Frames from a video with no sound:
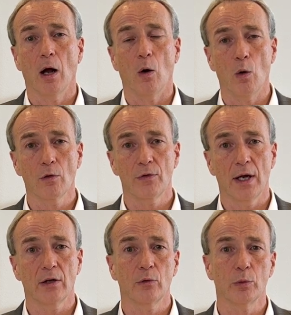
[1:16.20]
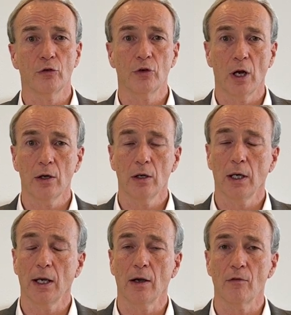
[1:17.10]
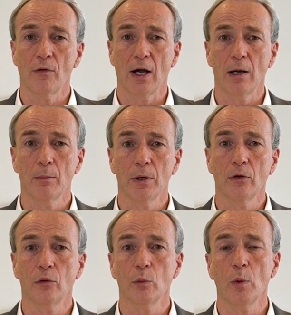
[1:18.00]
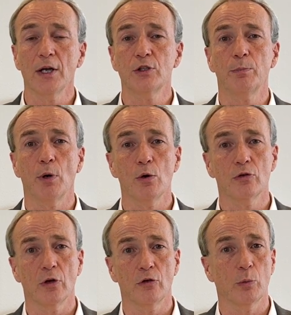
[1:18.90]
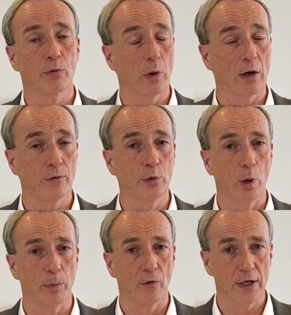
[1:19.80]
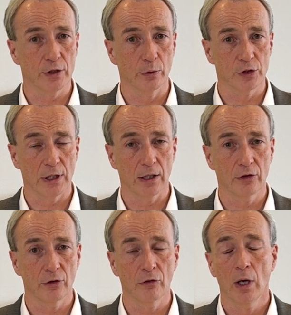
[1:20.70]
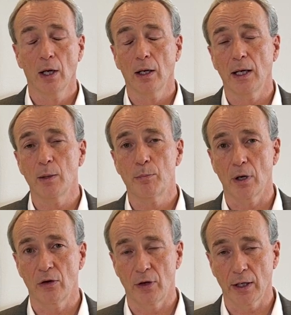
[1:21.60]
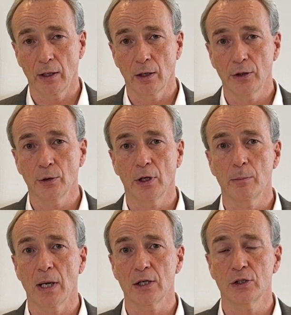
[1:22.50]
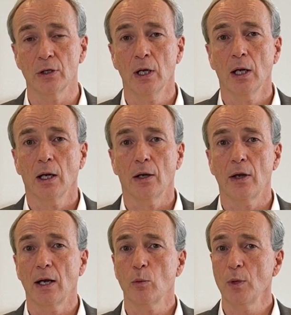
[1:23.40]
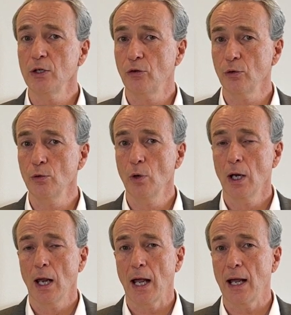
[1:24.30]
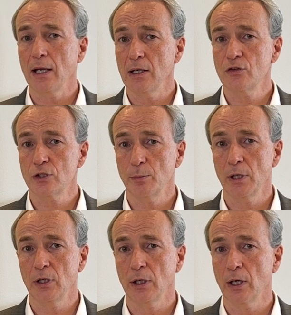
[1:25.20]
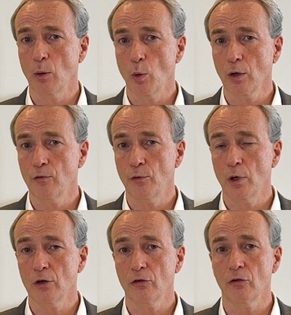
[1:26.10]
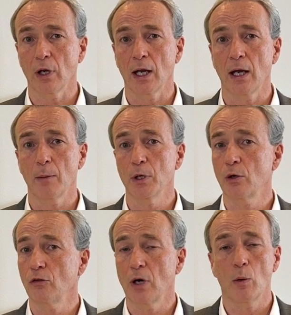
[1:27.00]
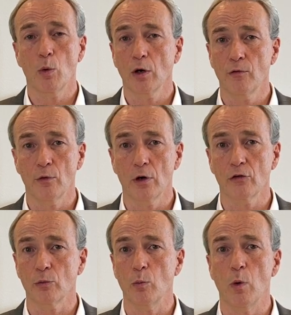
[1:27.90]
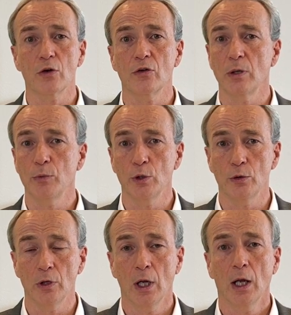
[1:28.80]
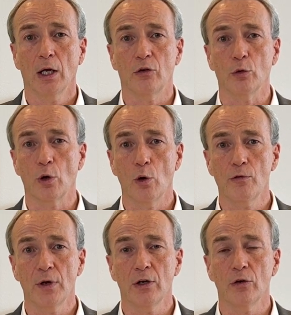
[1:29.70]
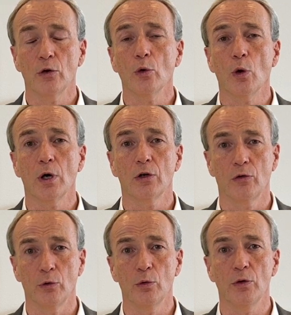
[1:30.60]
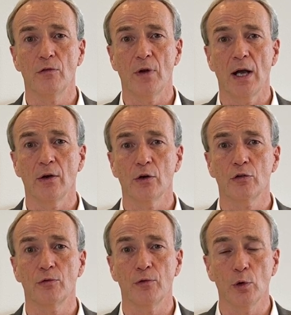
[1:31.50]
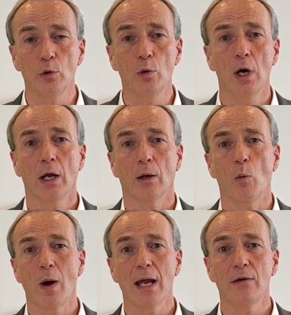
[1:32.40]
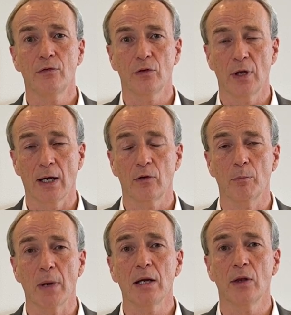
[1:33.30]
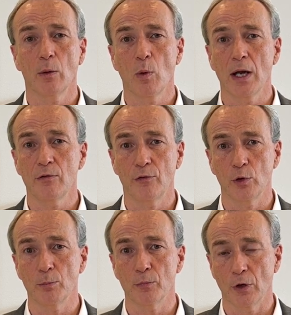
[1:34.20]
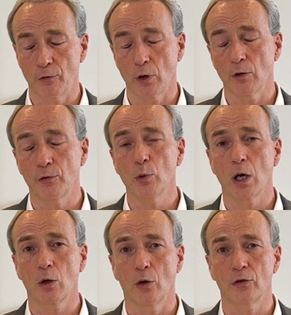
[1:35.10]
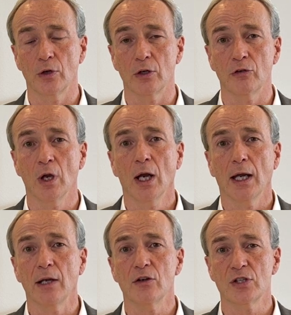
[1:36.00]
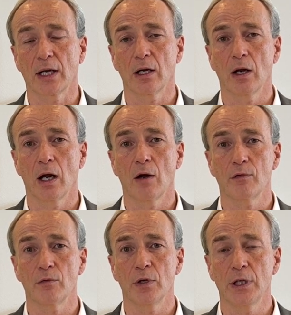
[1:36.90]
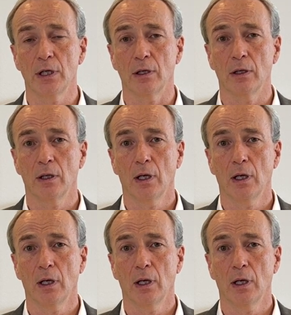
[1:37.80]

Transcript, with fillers: All of that was done in an environment which posed us with quite a few operational challenges. In particular, you can imagine that we too had instability in our workforce uh, because our workforce wasn't immune to COVID nor to the various flu waves that made their way through, through our continents in the second half of the year.